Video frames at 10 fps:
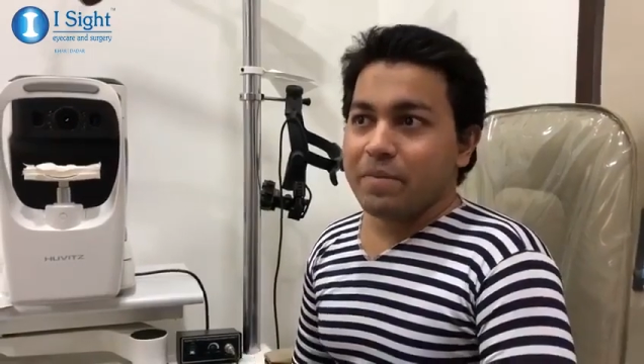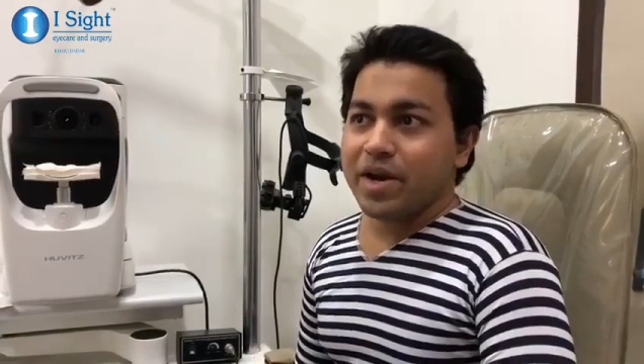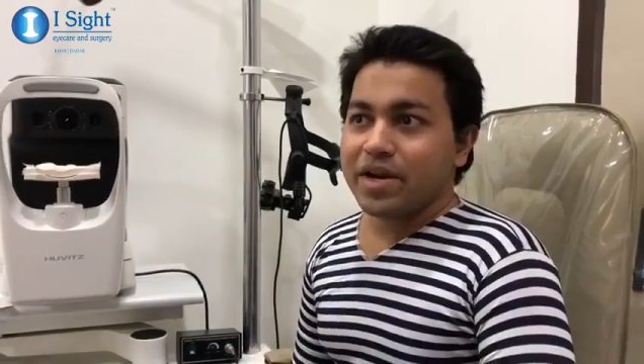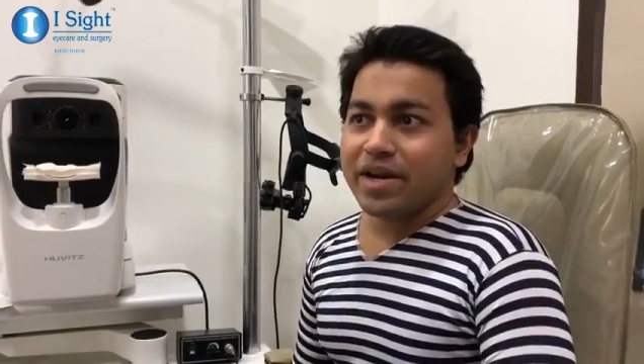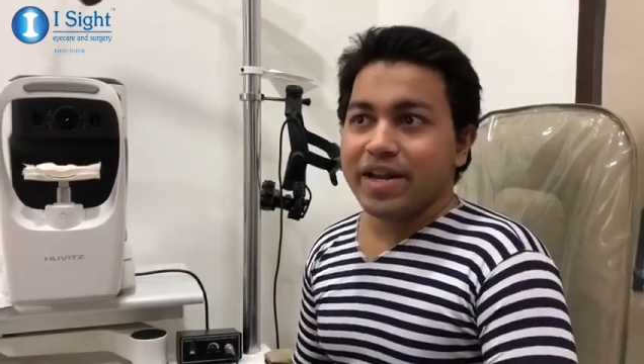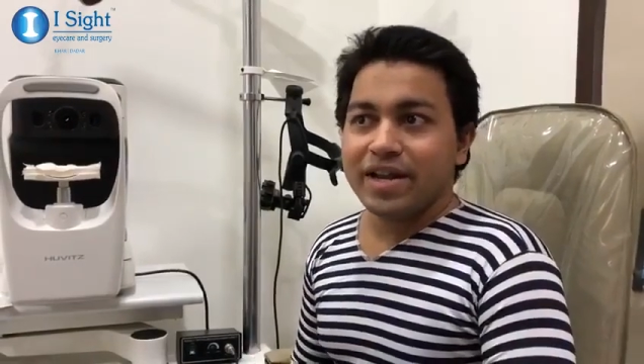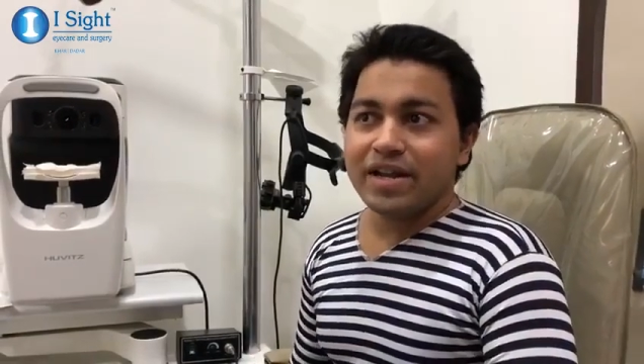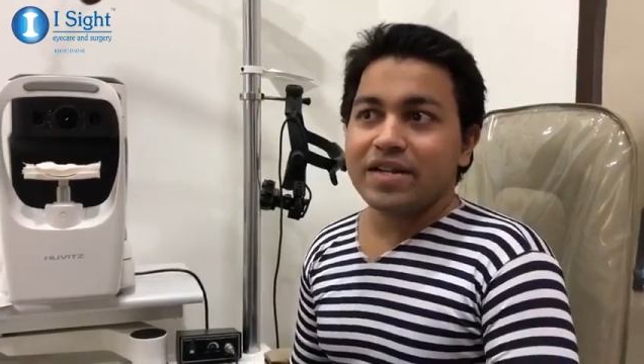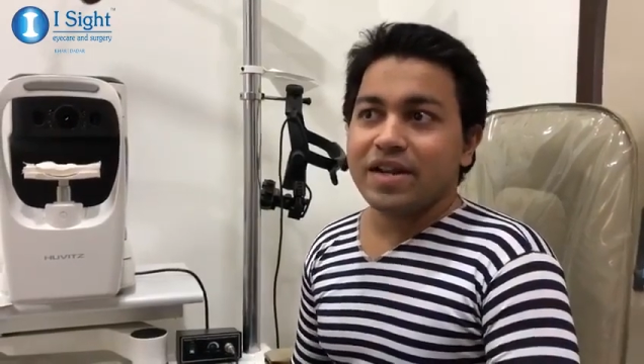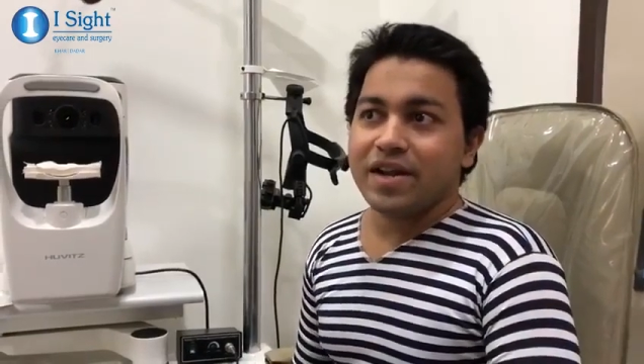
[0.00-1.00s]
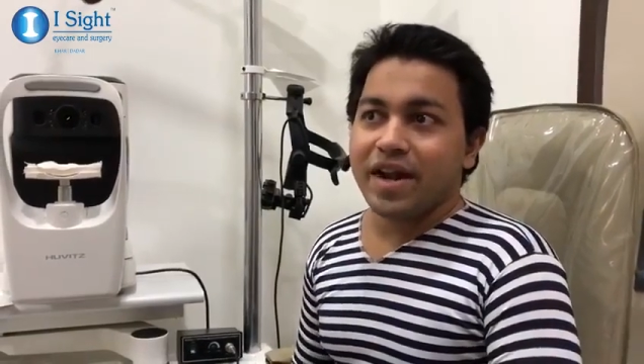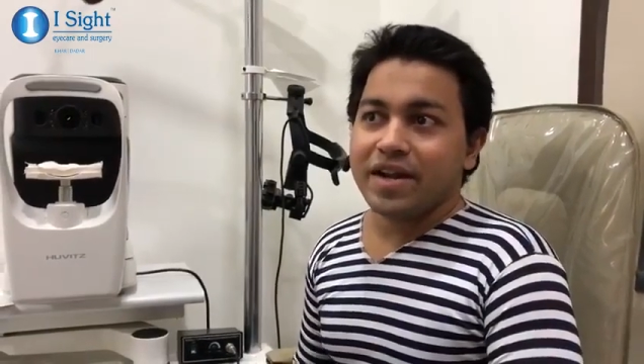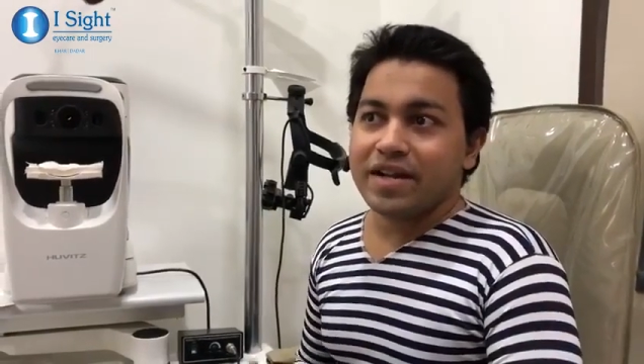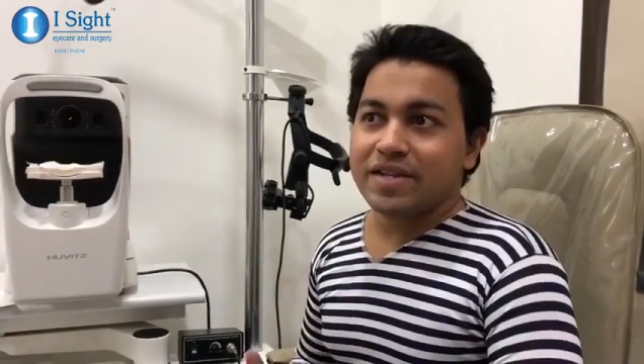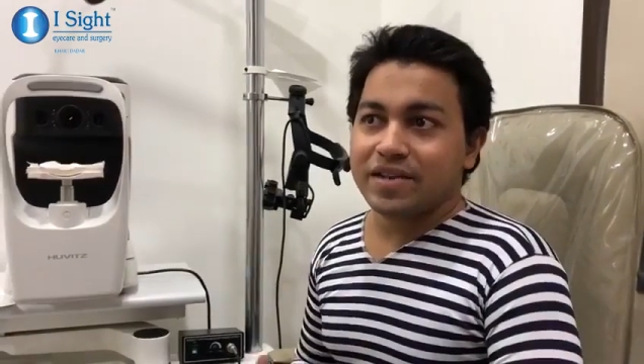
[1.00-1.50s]
but Nikhil sir
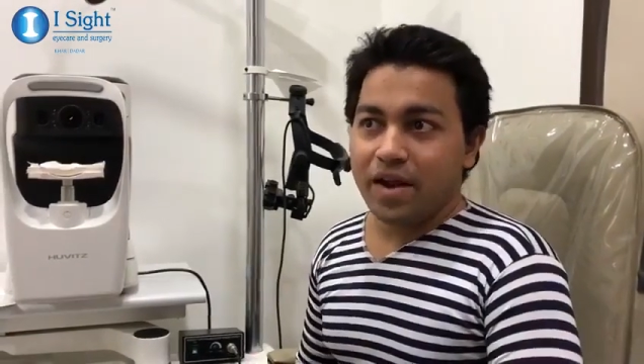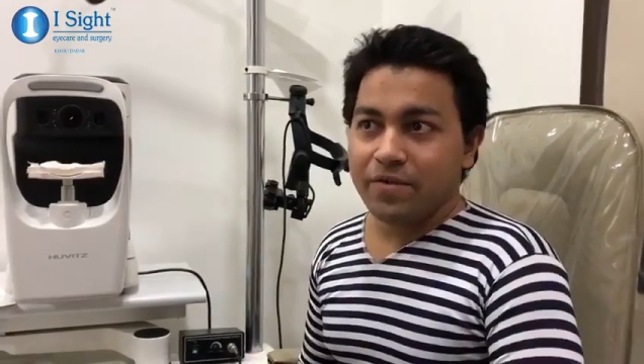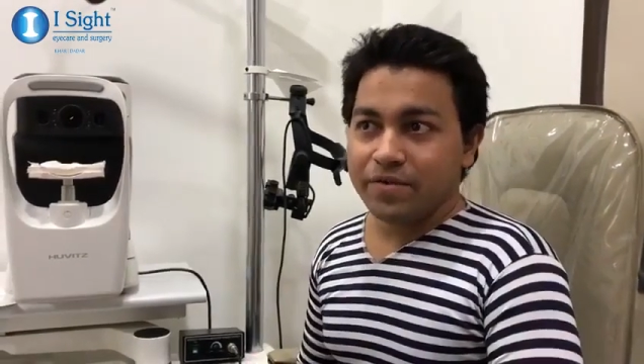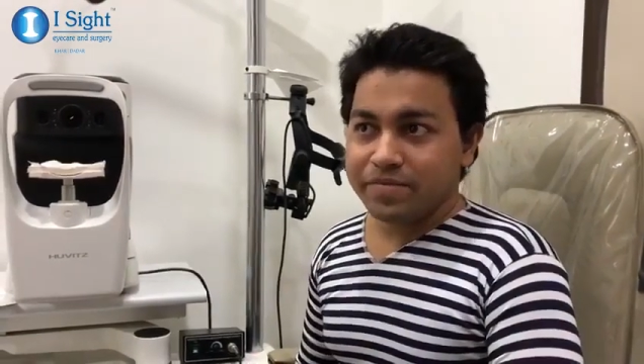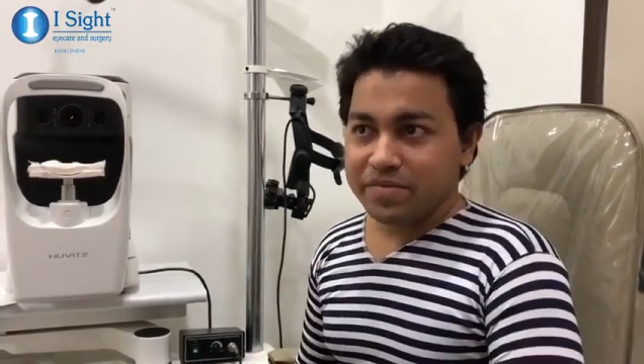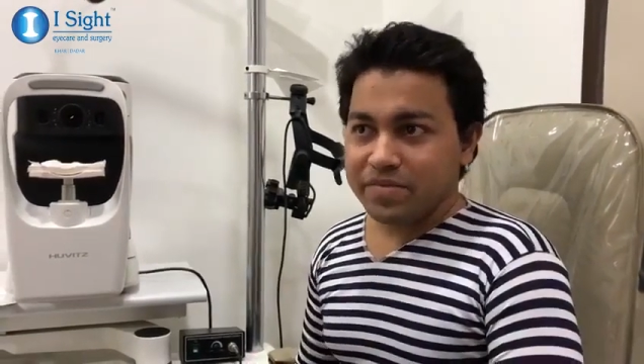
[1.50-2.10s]
and his staff